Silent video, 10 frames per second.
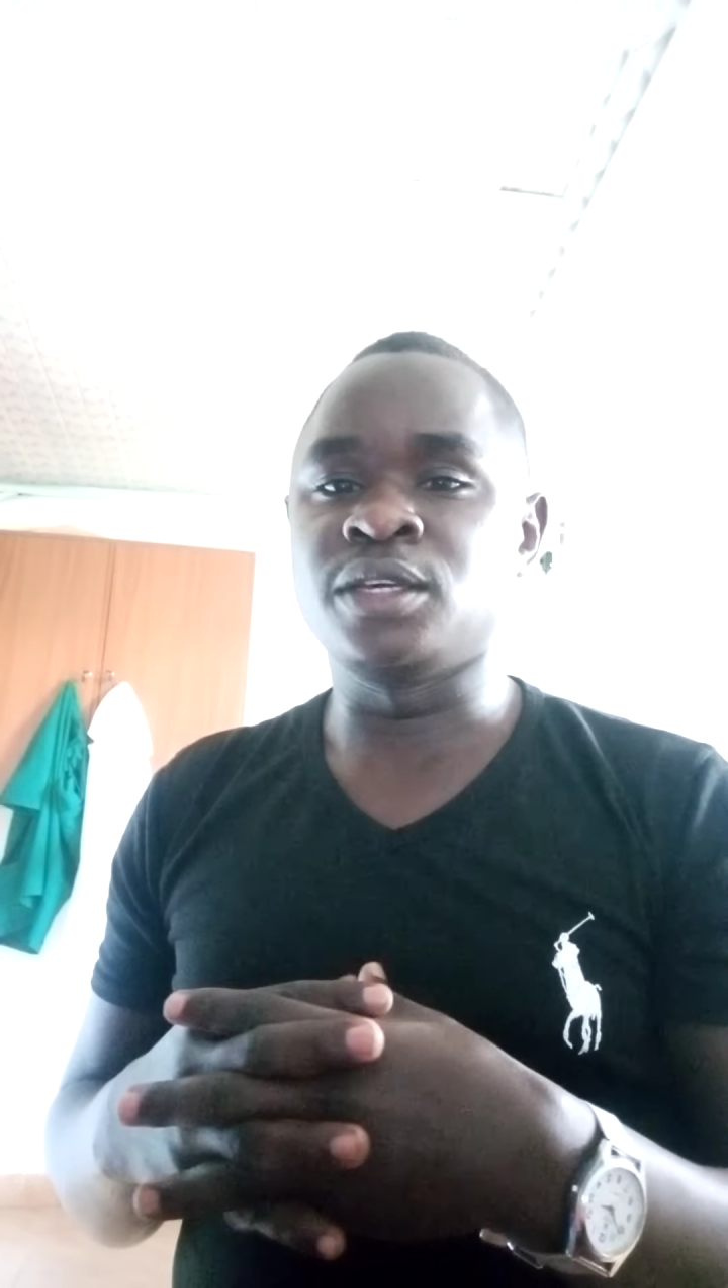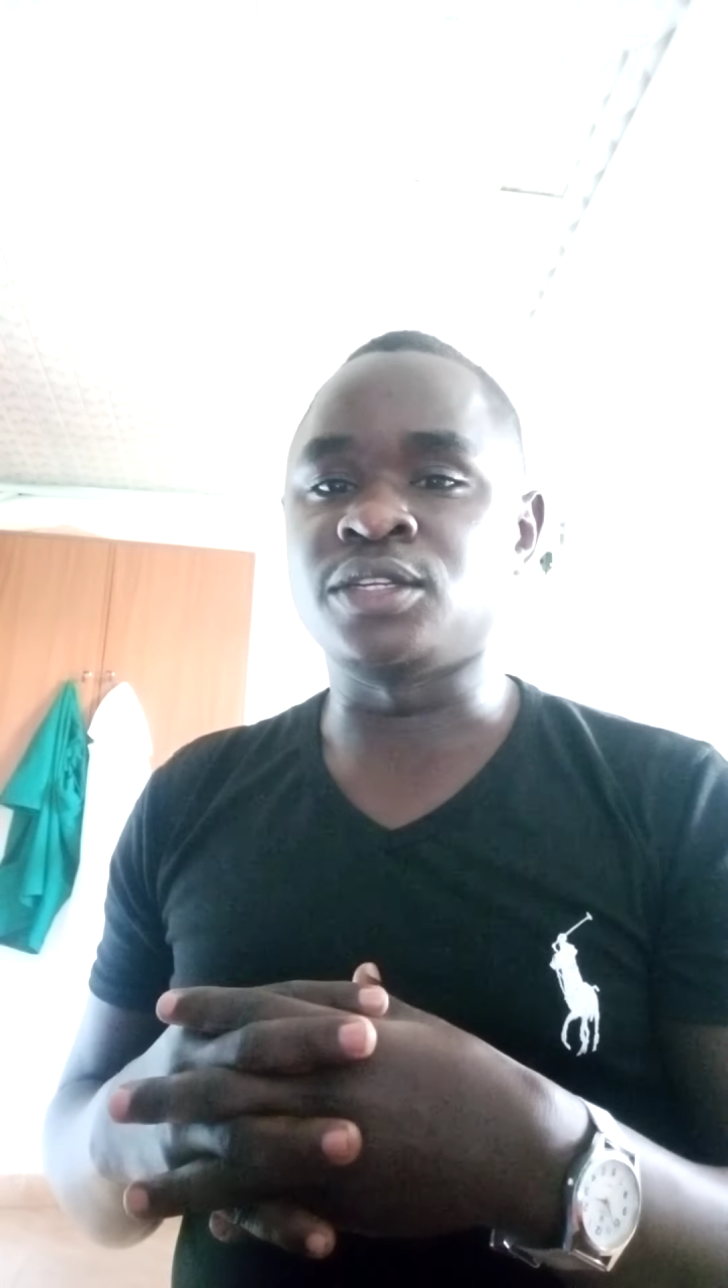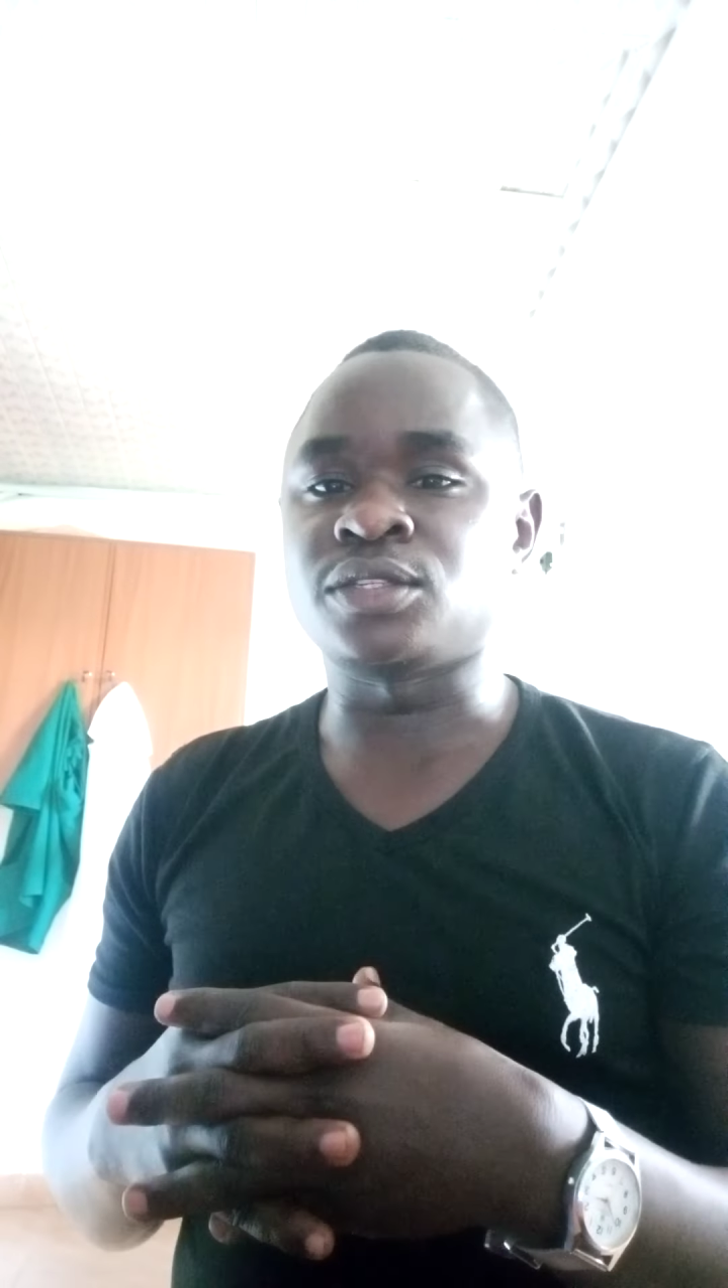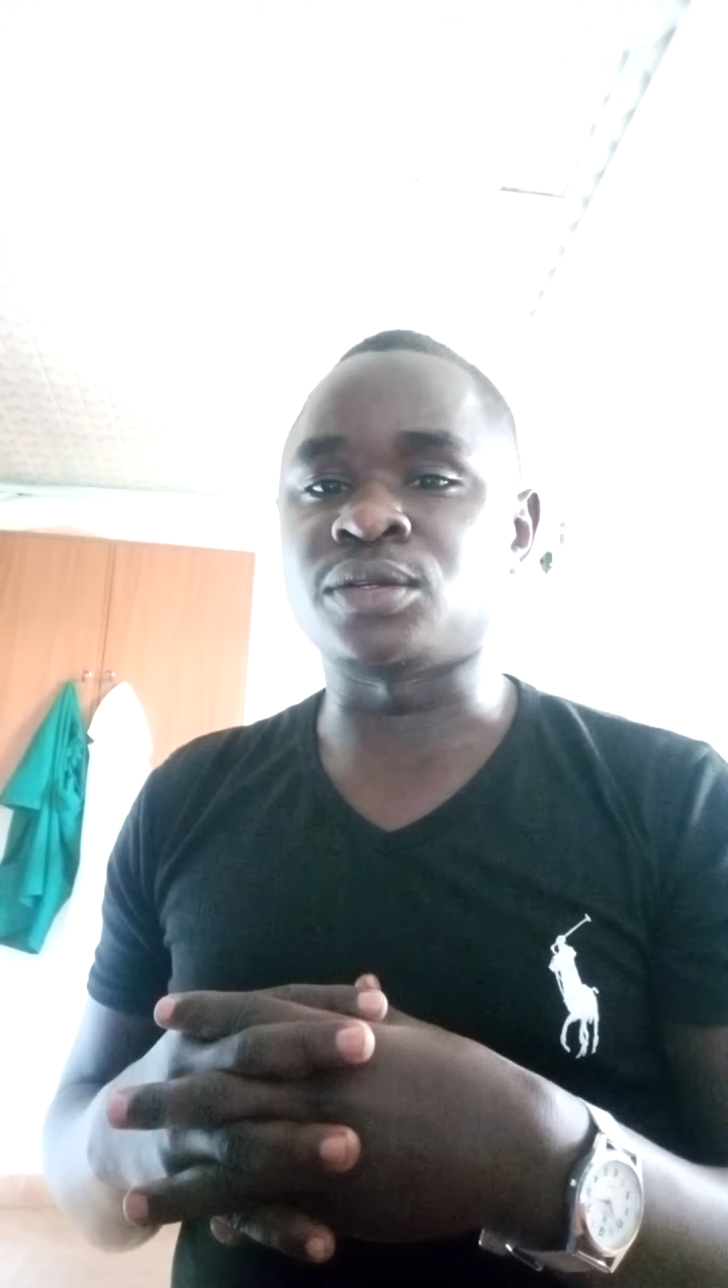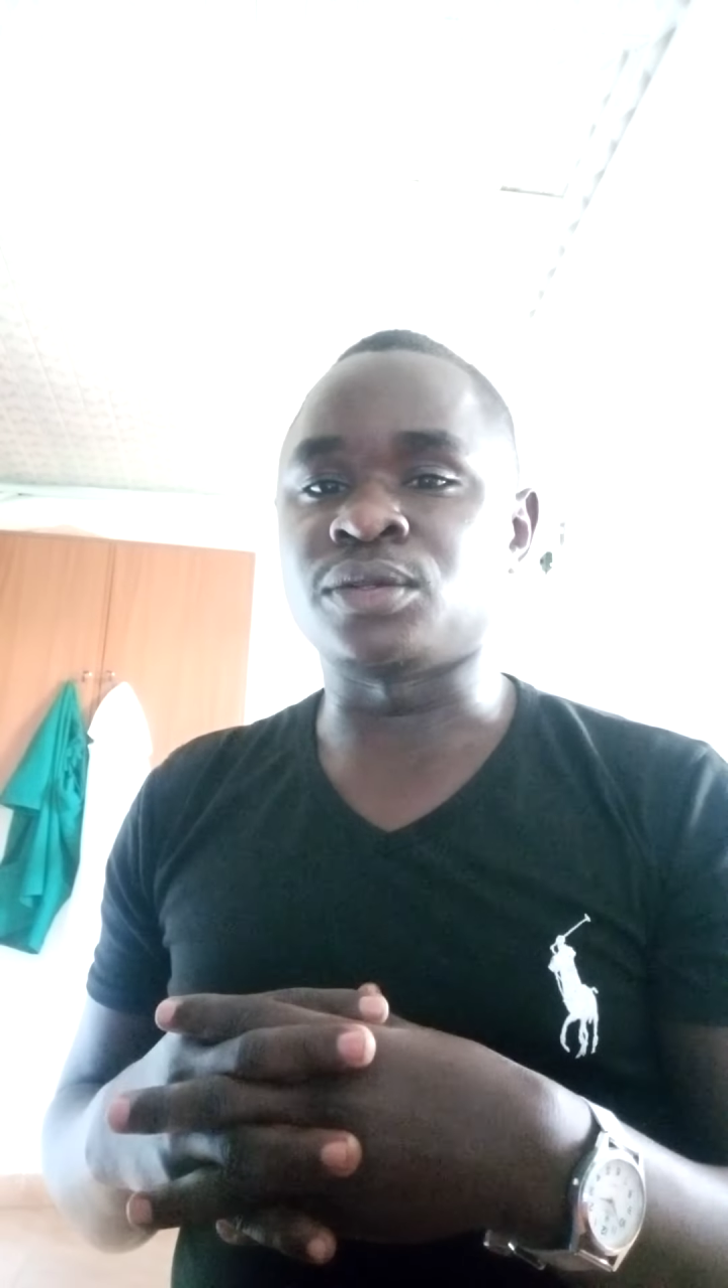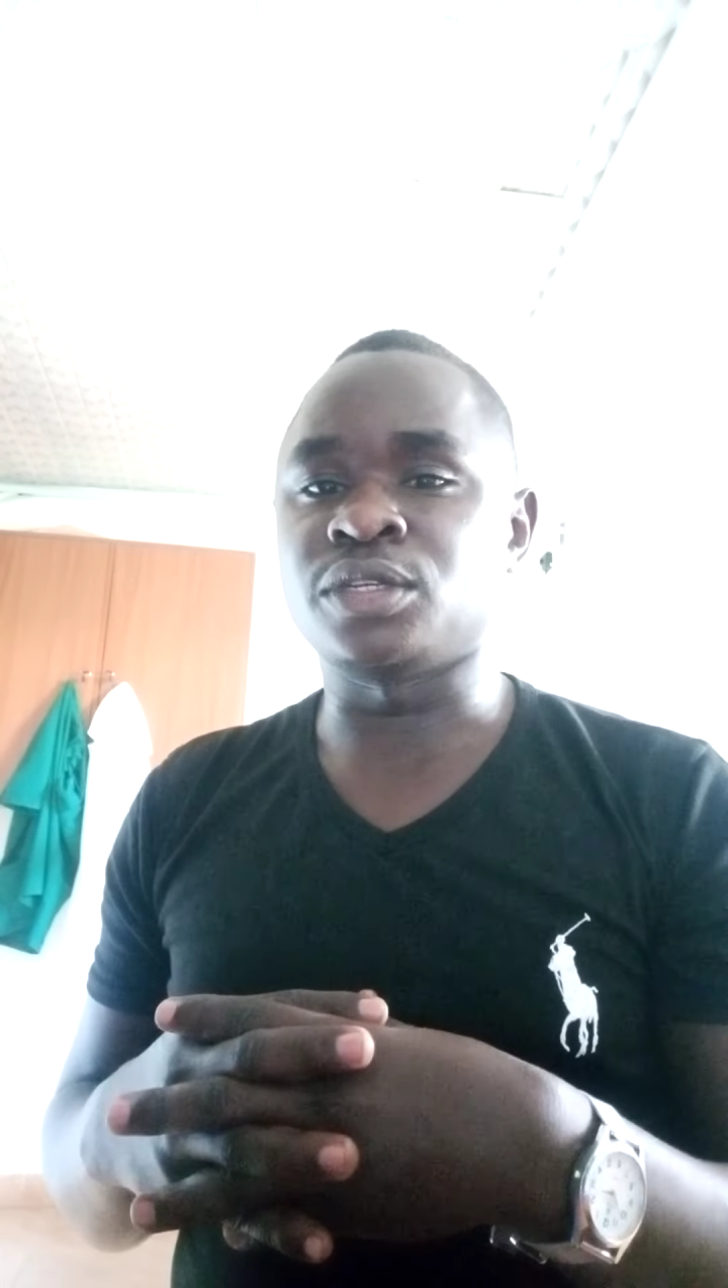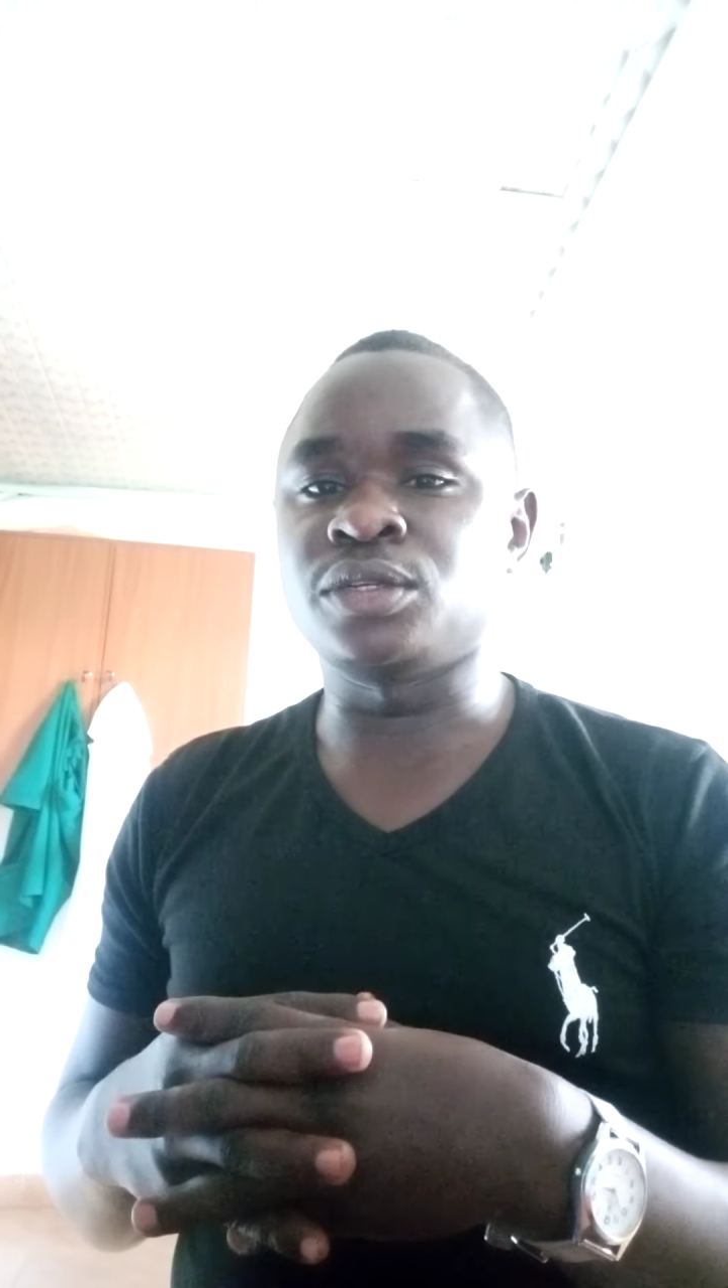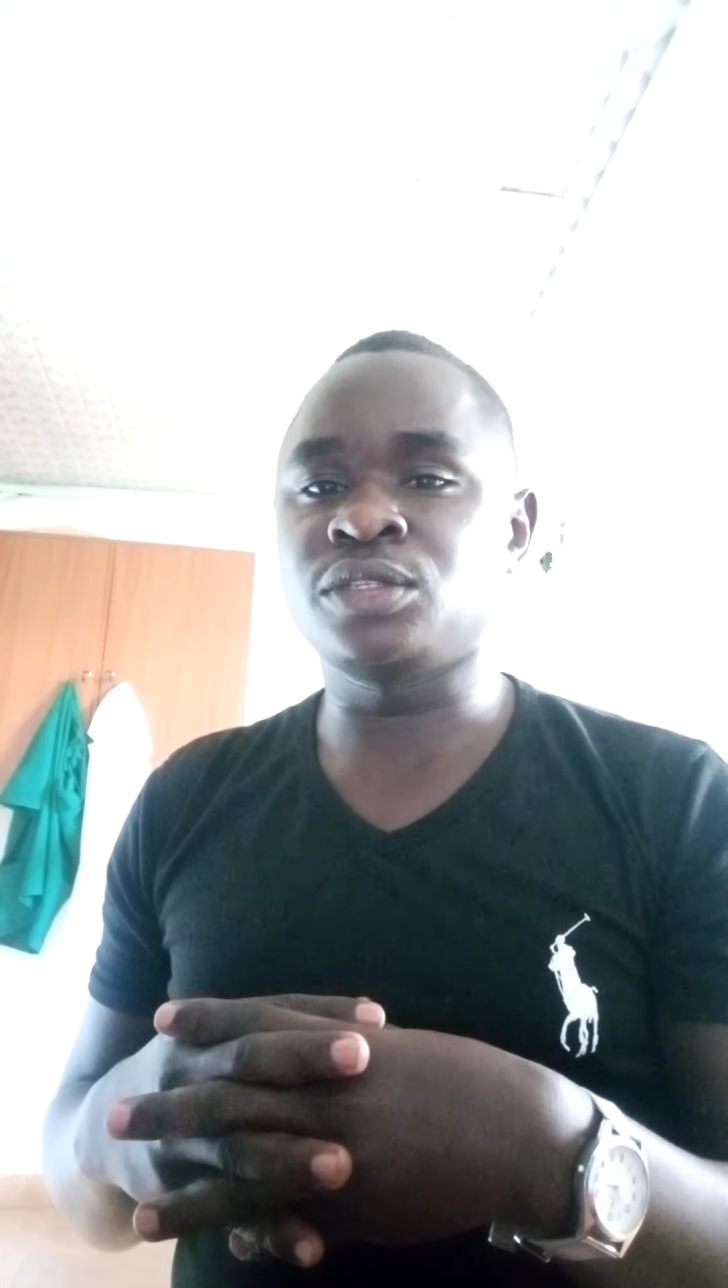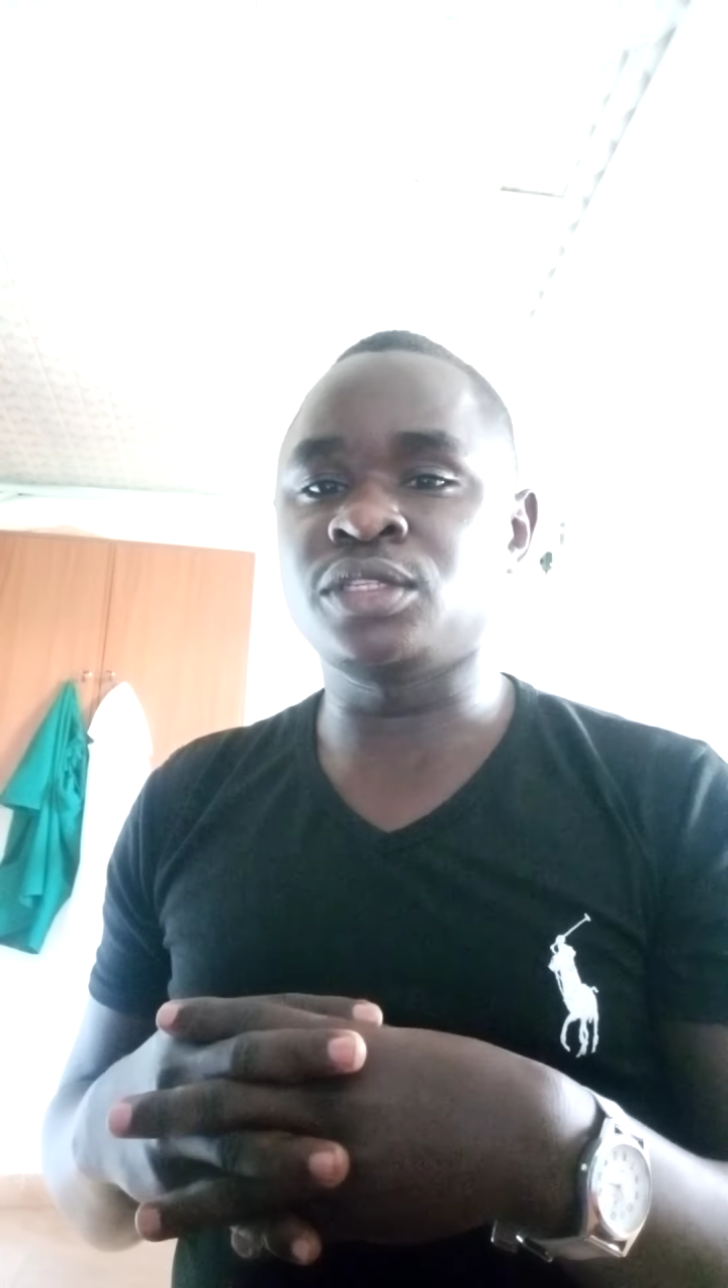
So on the use,